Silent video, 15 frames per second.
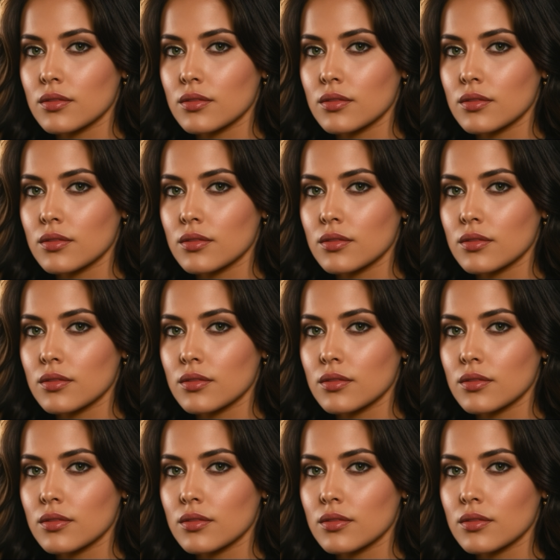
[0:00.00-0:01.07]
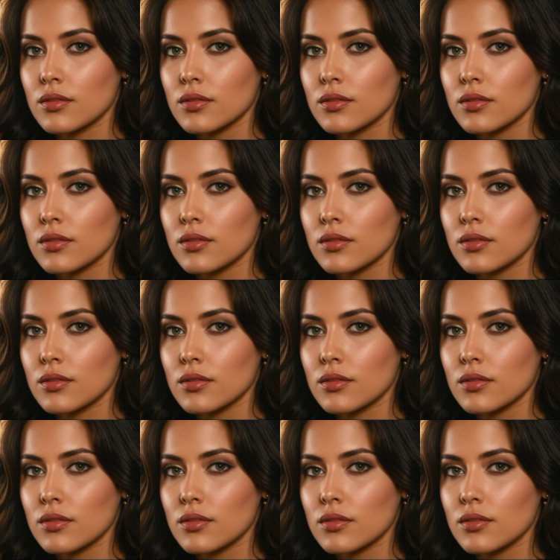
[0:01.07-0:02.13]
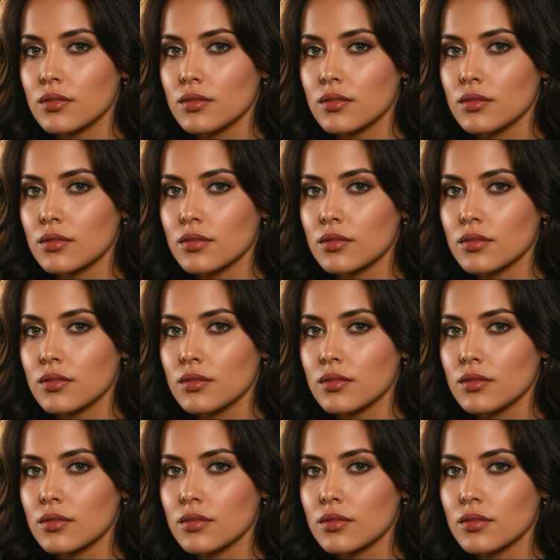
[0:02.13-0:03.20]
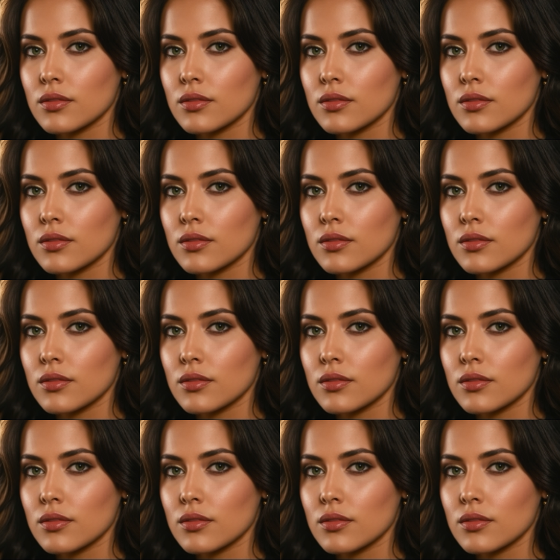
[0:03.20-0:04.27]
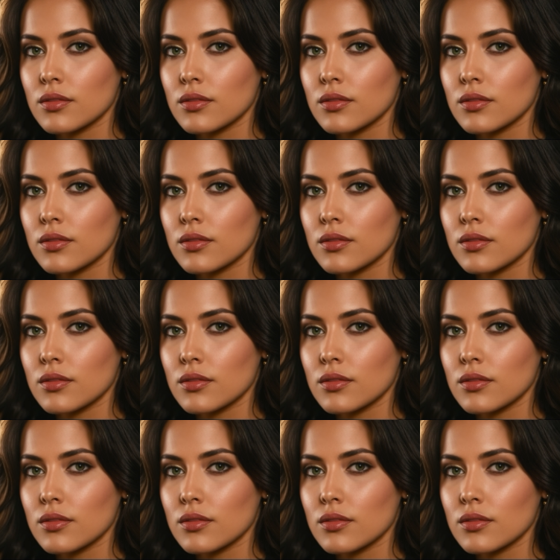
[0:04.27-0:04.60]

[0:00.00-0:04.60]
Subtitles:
This is a still picture; no speech is visible.